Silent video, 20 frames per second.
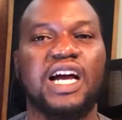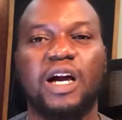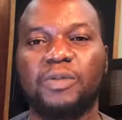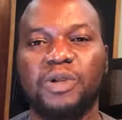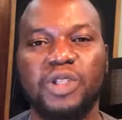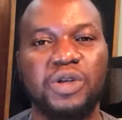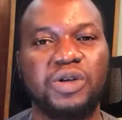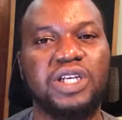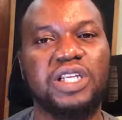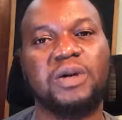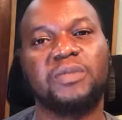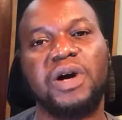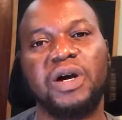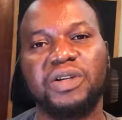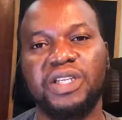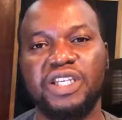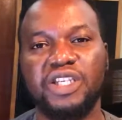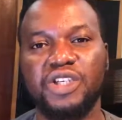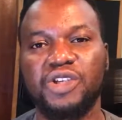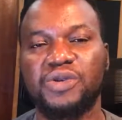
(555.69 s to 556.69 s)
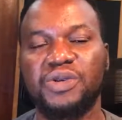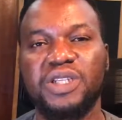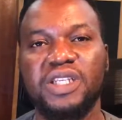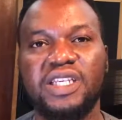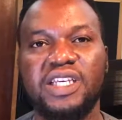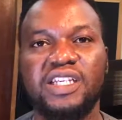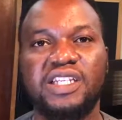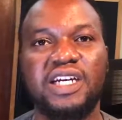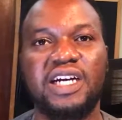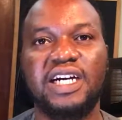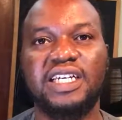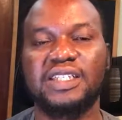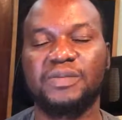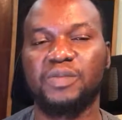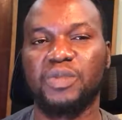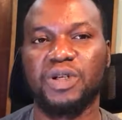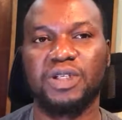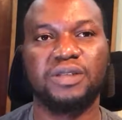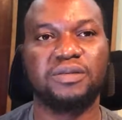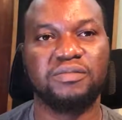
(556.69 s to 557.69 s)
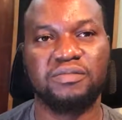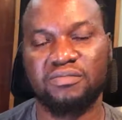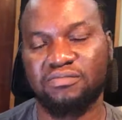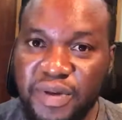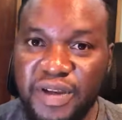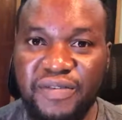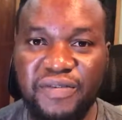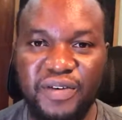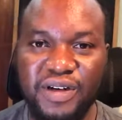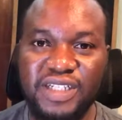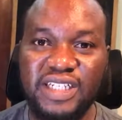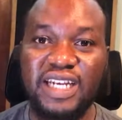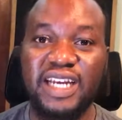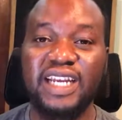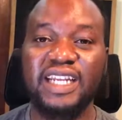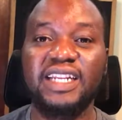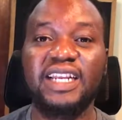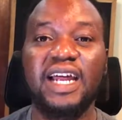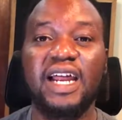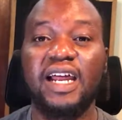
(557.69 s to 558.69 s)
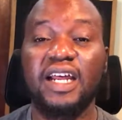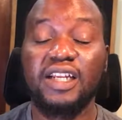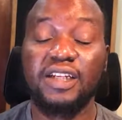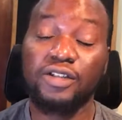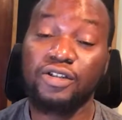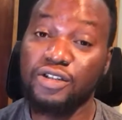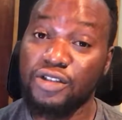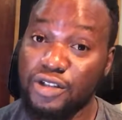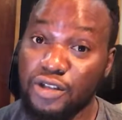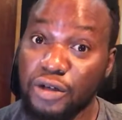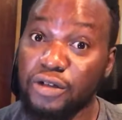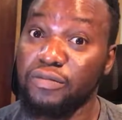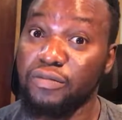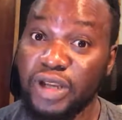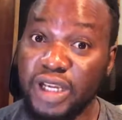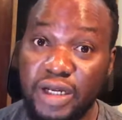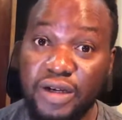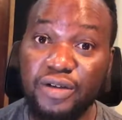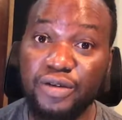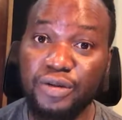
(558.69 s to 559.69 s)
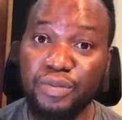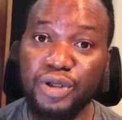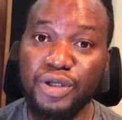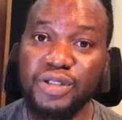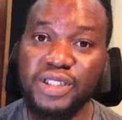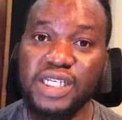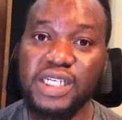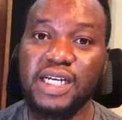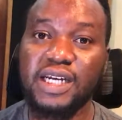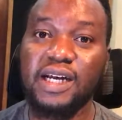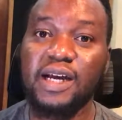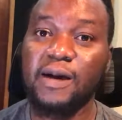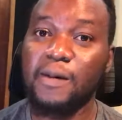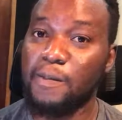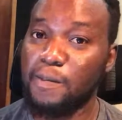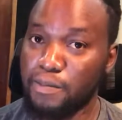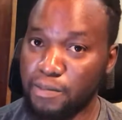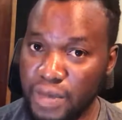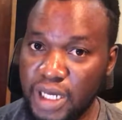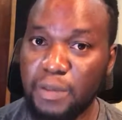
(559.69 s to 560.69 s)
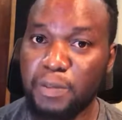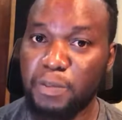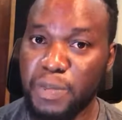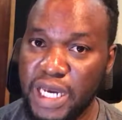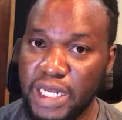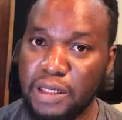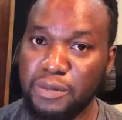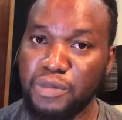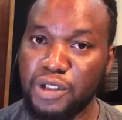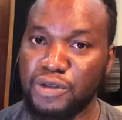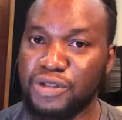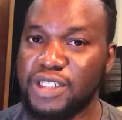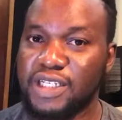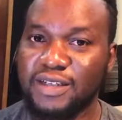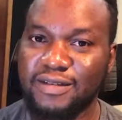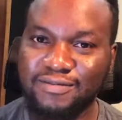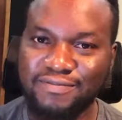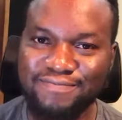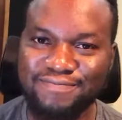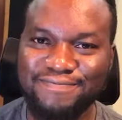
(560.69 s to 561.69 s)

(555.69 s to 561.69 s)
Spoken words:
I'll be talking about EQing guitars. But before then, don't make good music, make better music.